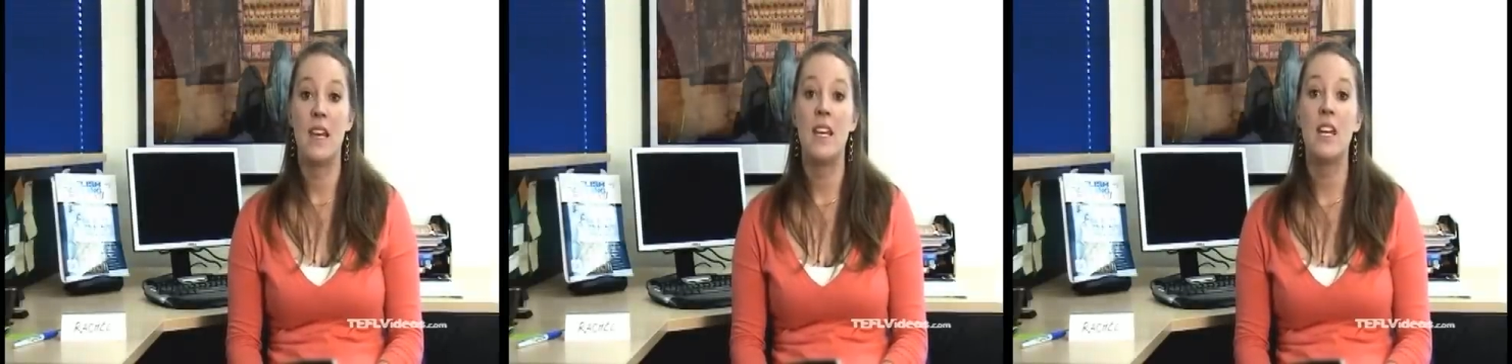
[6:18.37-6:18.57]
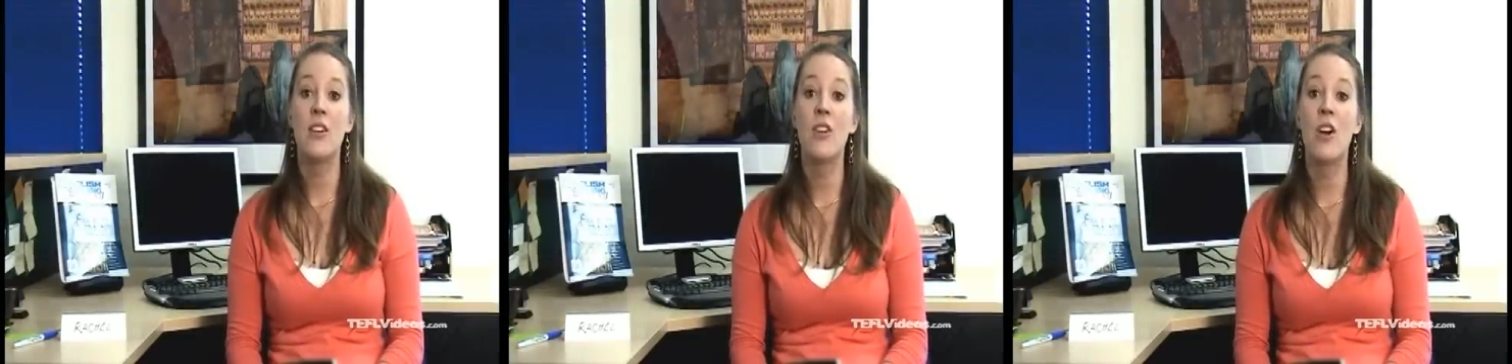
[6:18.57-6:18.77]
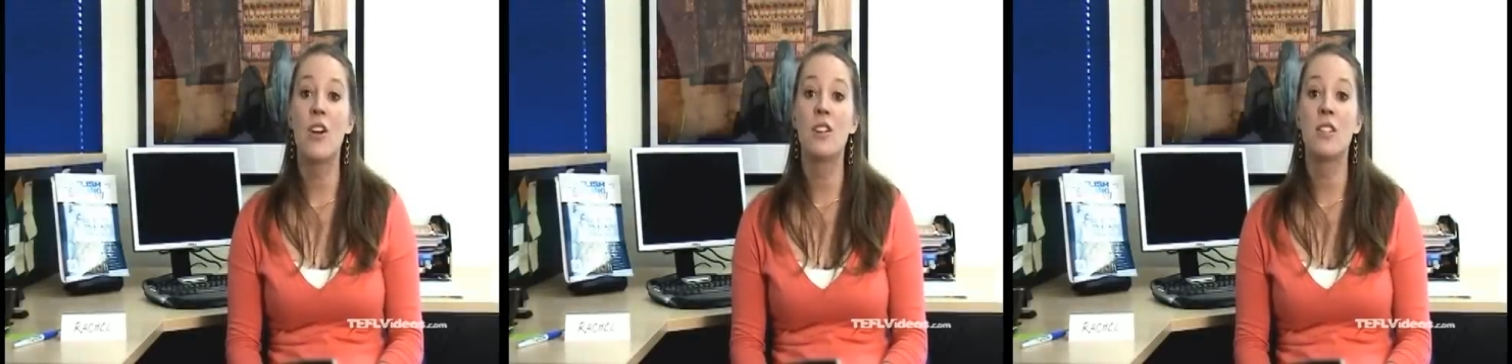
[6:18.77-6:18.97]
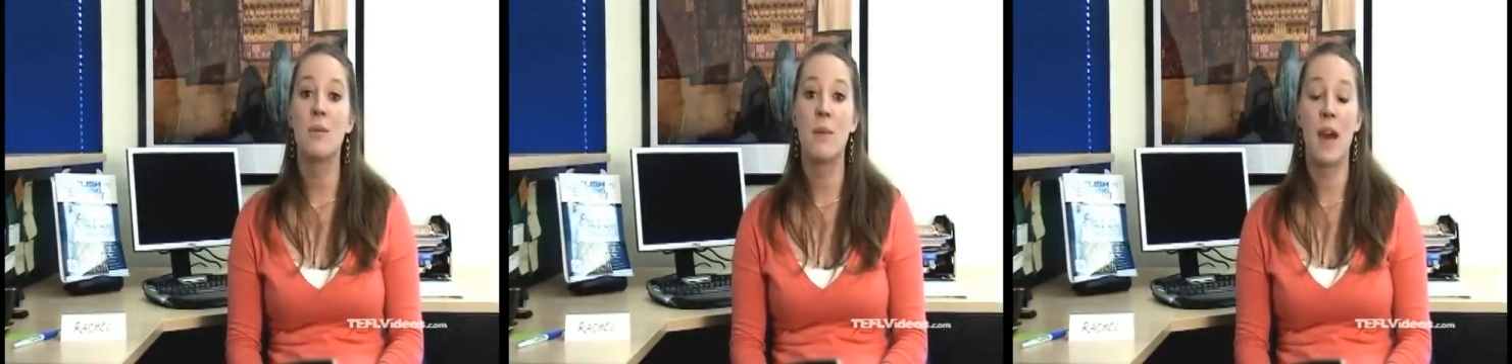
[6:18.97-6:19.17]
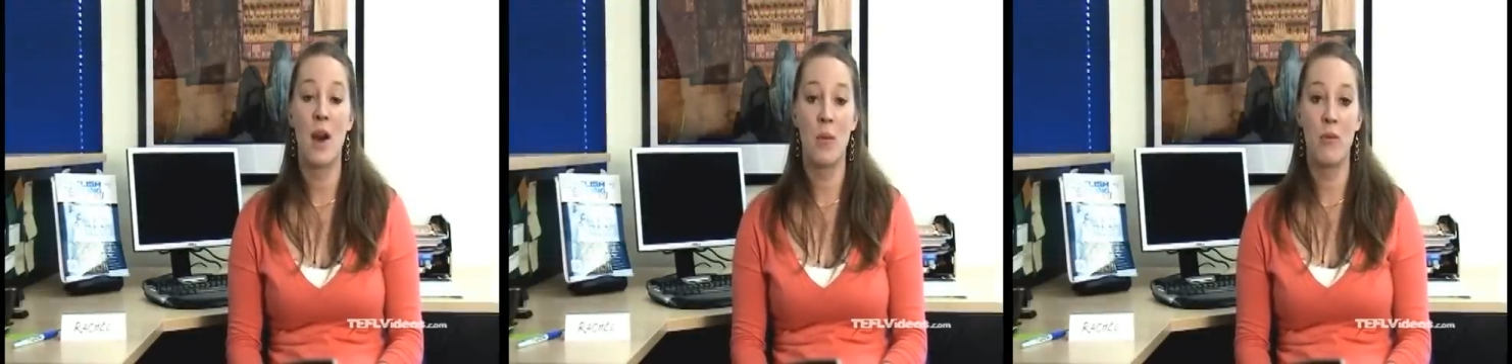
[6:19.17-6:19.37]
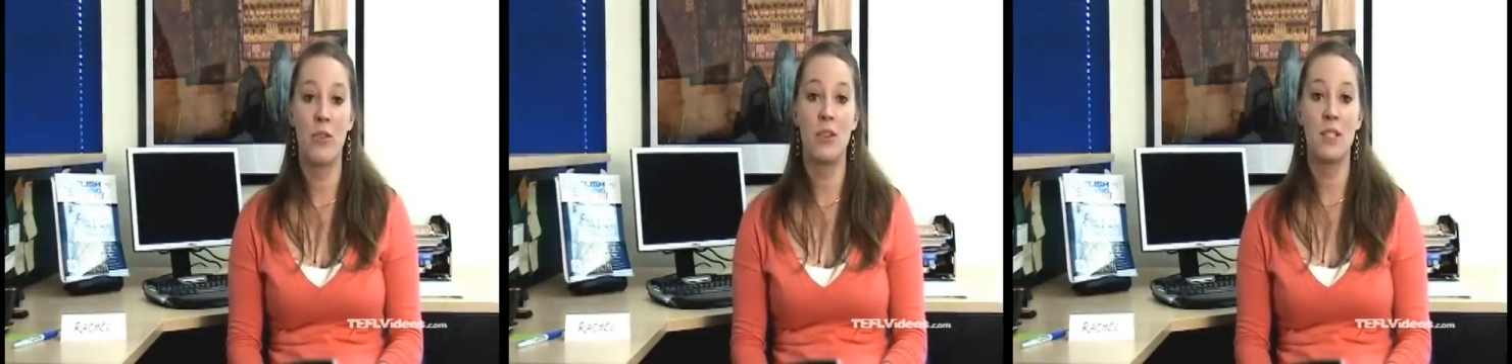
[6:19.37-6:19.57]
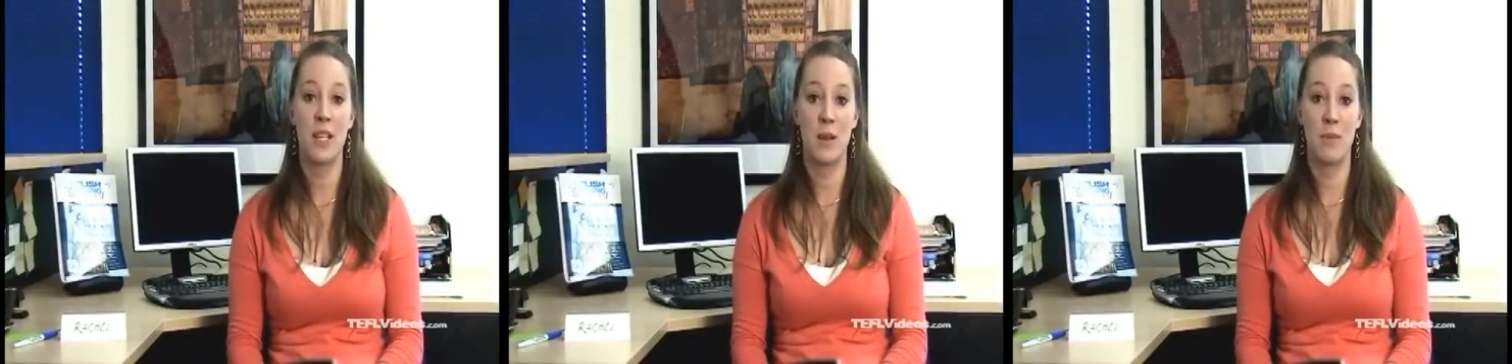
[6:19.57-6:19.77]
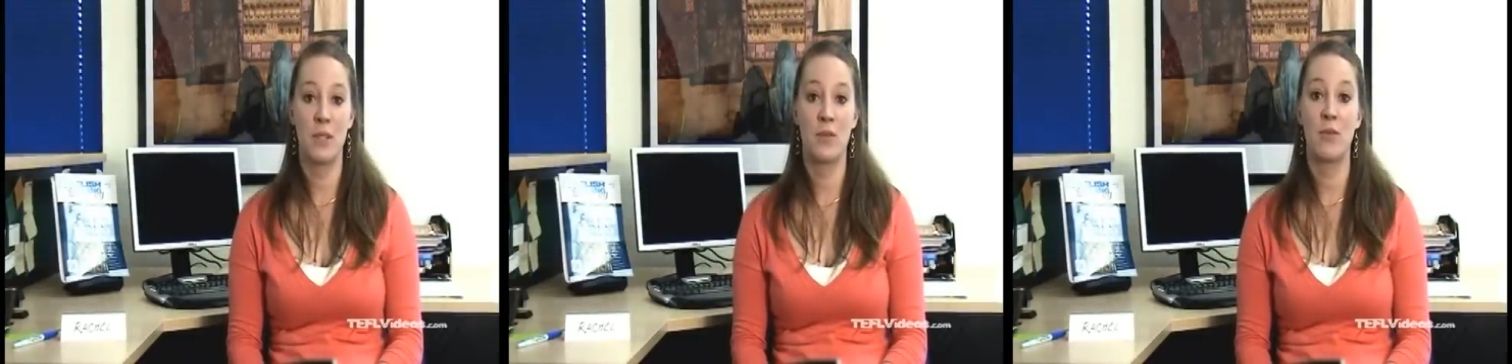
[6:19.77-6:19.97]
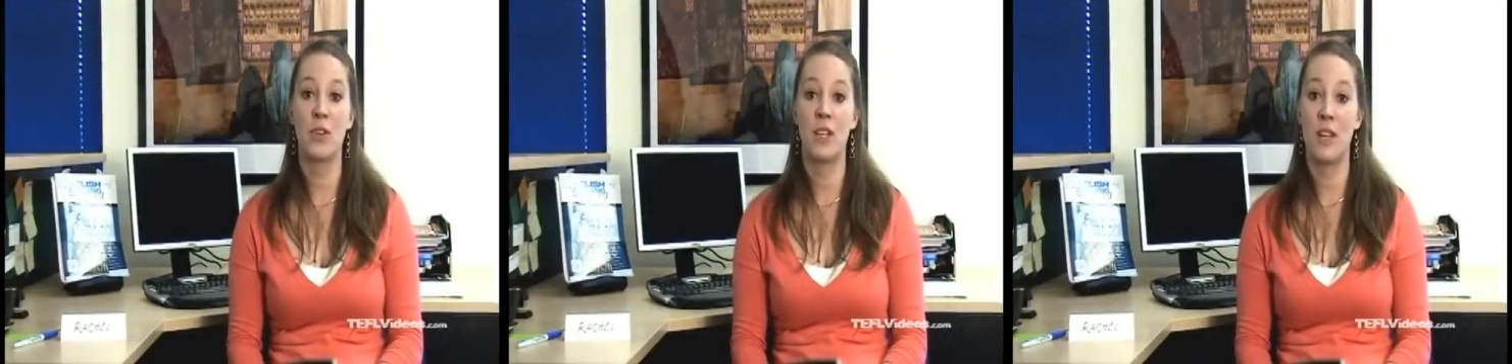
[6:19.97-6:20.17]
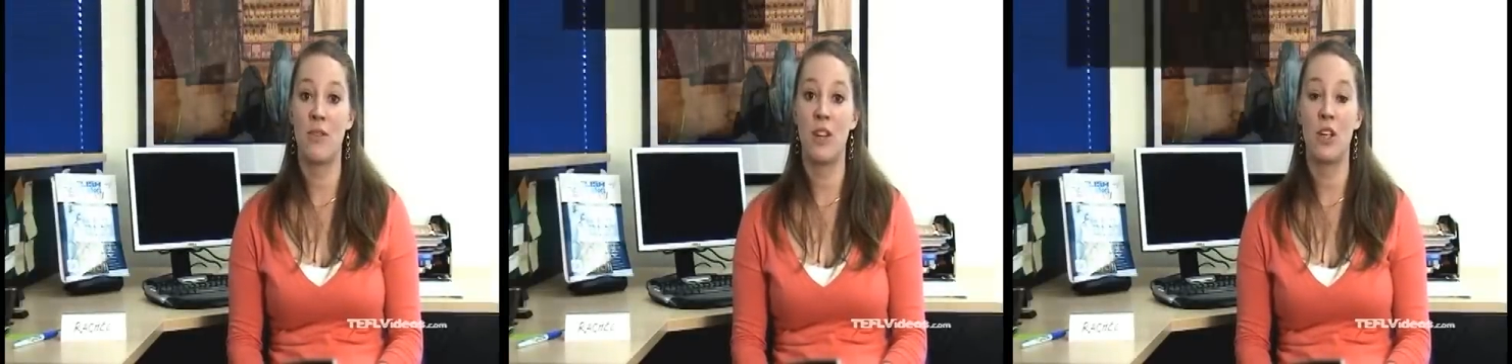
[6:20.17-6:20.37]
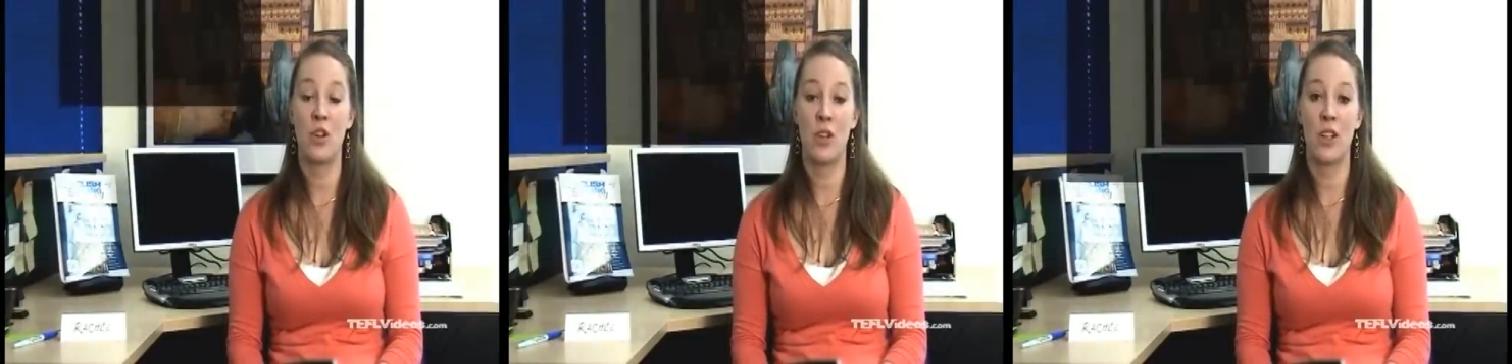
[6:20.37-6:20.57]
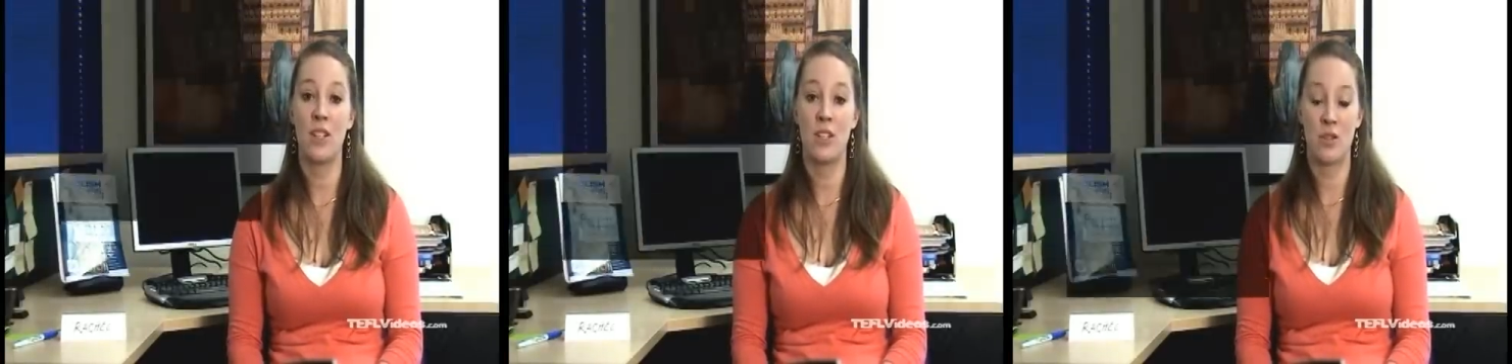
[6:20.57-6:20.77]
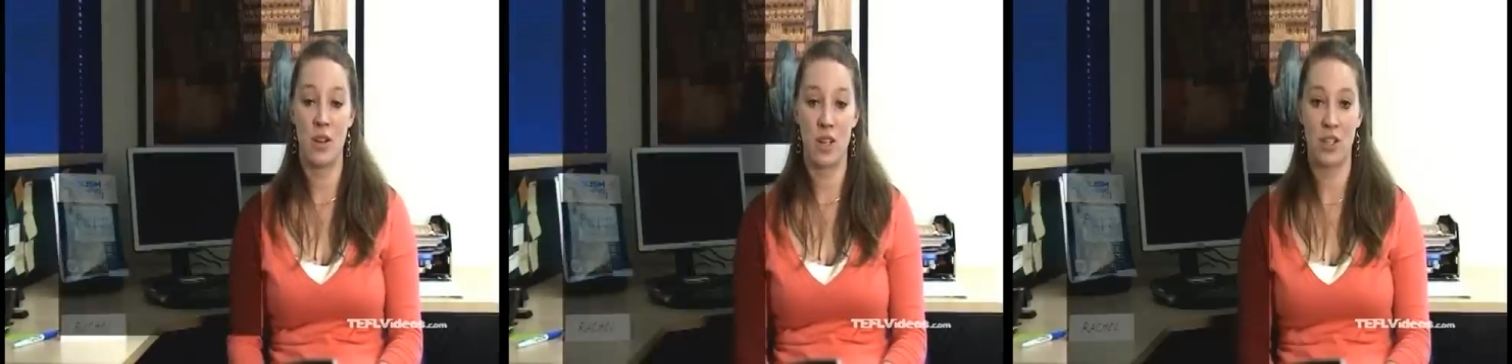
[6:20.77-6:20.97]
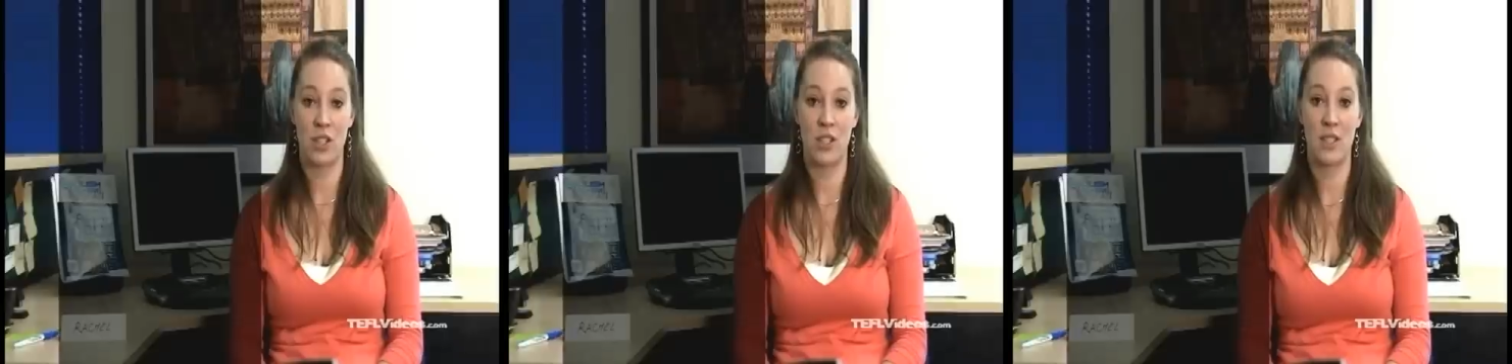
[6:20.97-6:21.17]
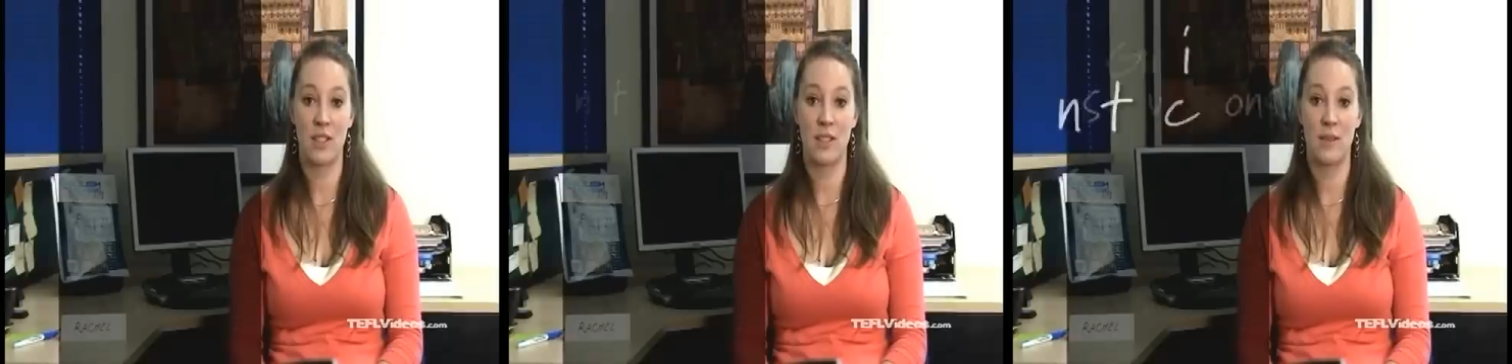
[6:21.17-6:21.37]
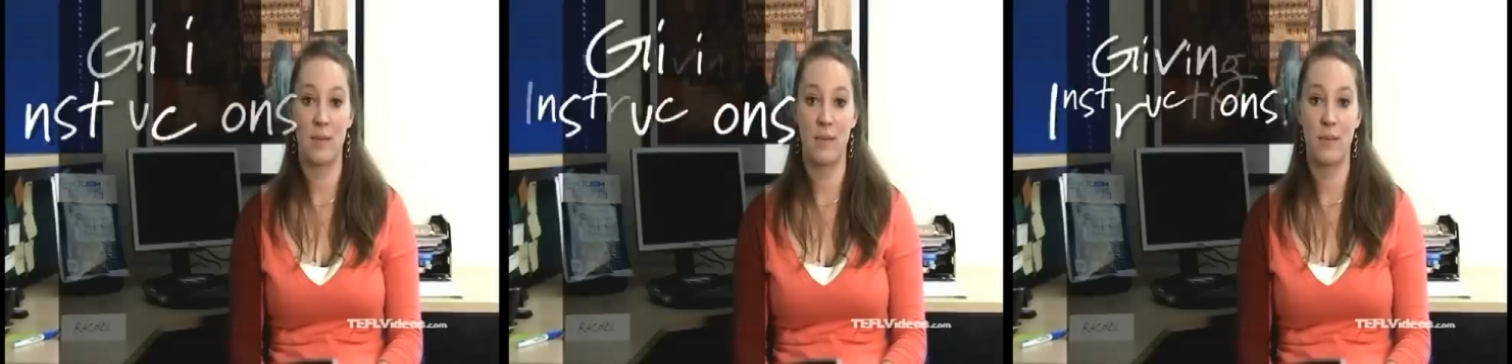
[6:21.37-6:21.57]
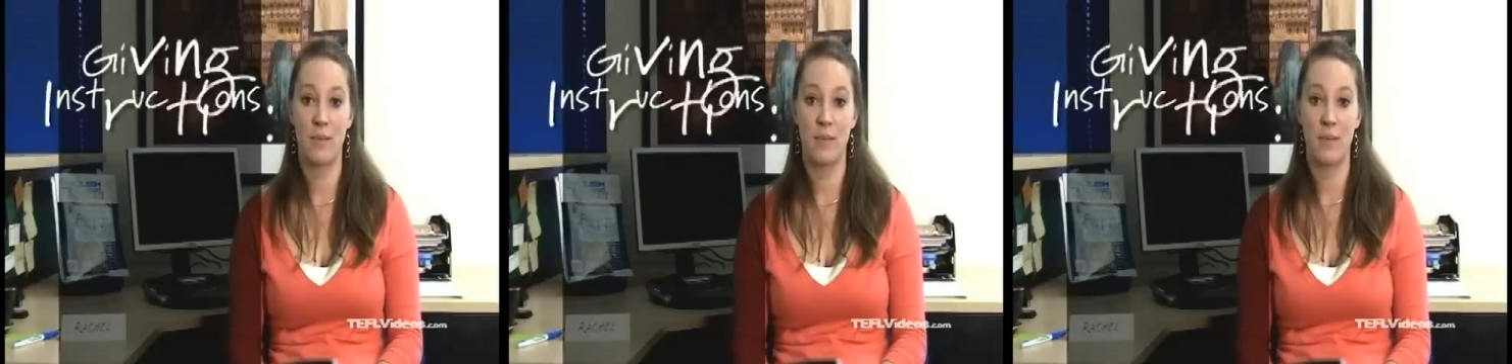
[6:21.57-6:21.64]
Here are some helpful tips for giving good instructions.